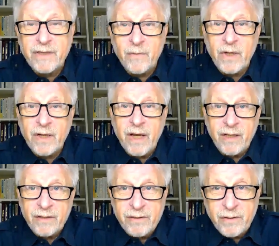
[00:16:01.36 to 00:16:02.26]
else to
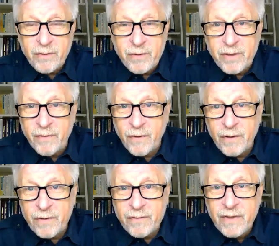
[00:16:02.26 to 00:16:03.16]
do it for you.
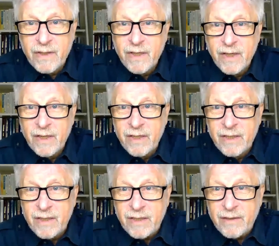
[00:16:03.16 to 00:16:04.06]

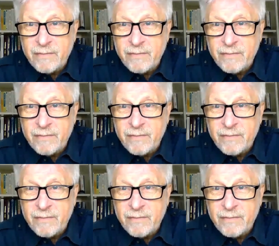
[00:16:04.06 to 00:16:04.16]
Um,